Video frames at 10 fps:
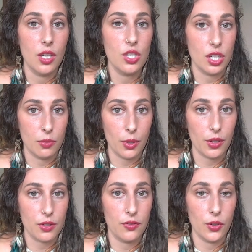she
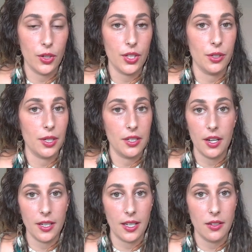works for you and
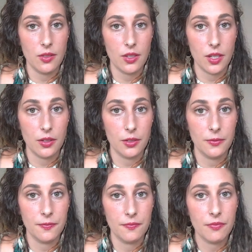not against you.
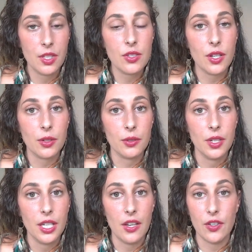So
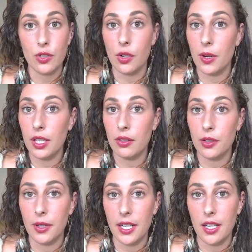if you're going
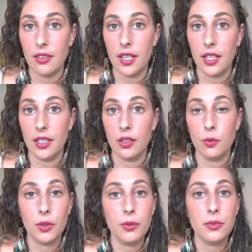through anything
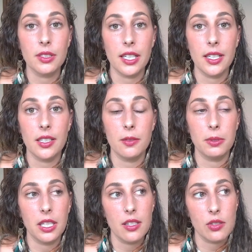womb related,
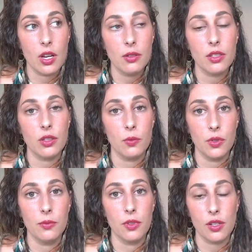please know that the
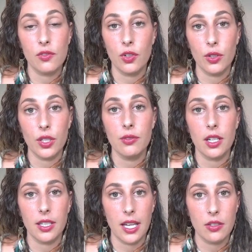womb works for you,
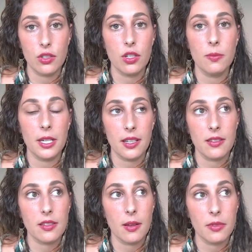not against you, but it can
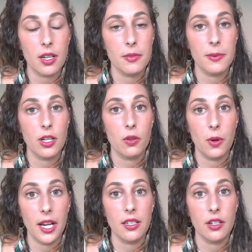sometimes be
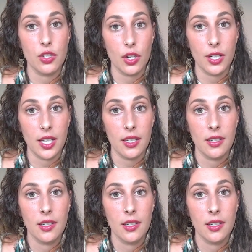quite a journey